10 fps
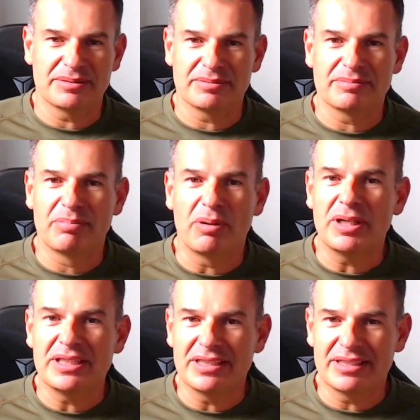
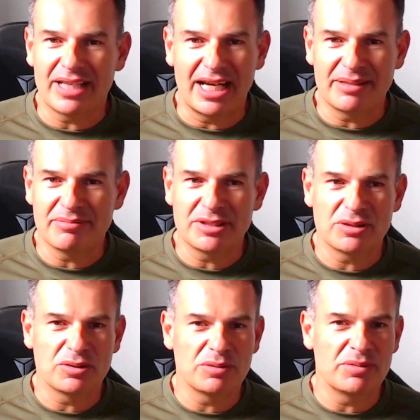point in time. It
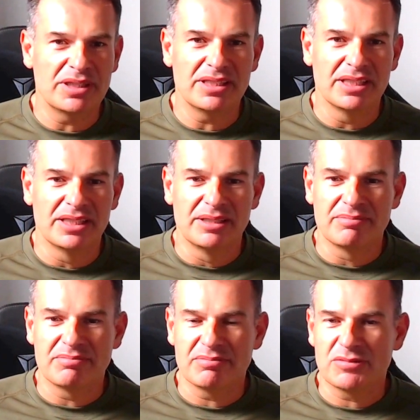could be
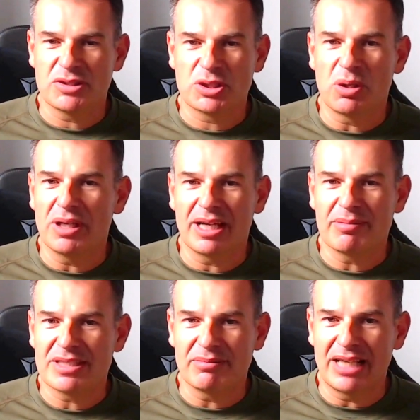showing up
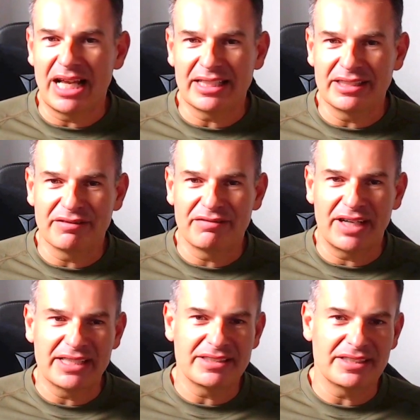some lull in the
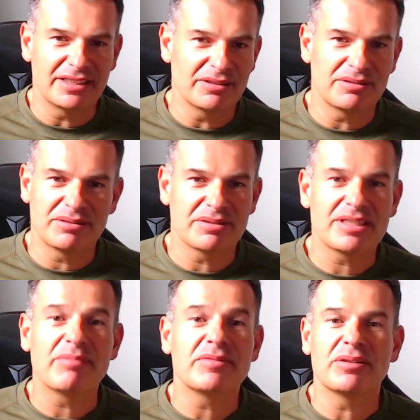fighting, or
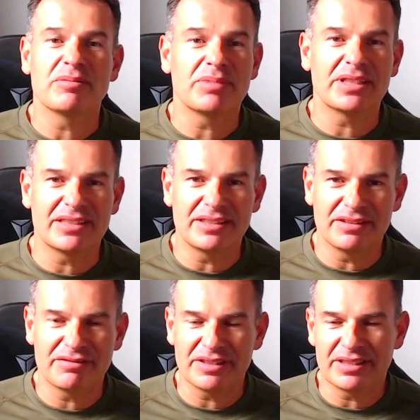something completely
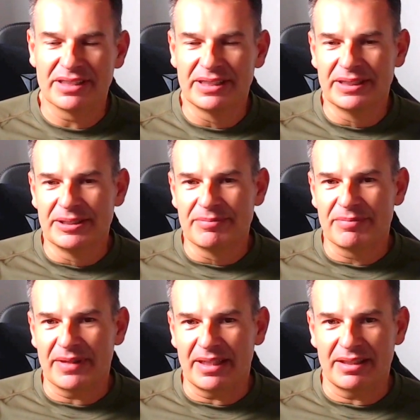different.
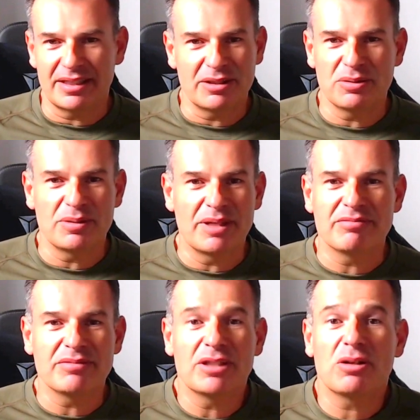It could
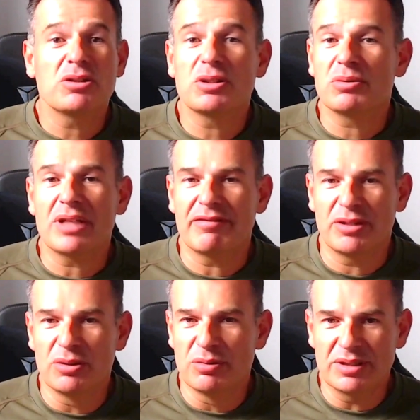have
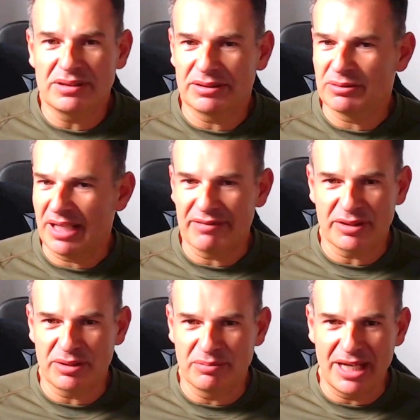humor. It could have a
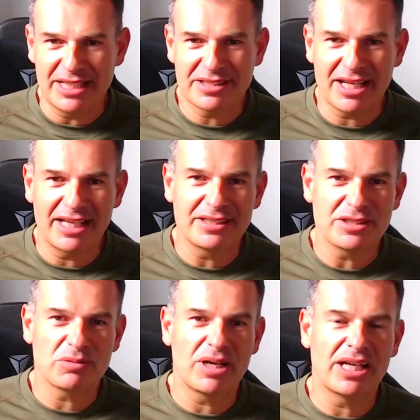humane side as
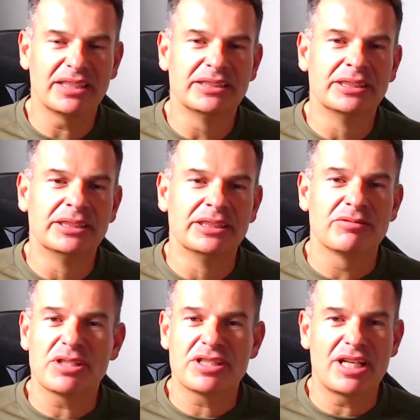well. For
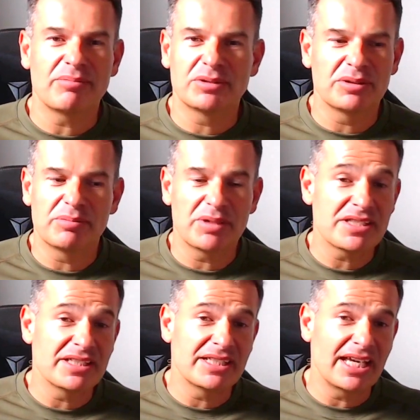example, to the
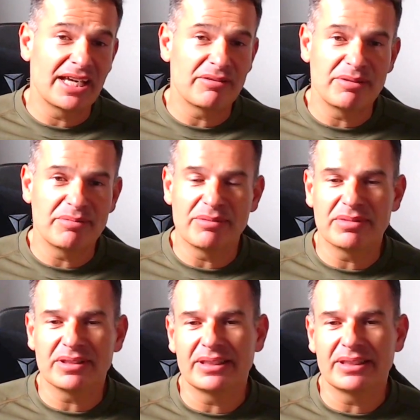present day, I remember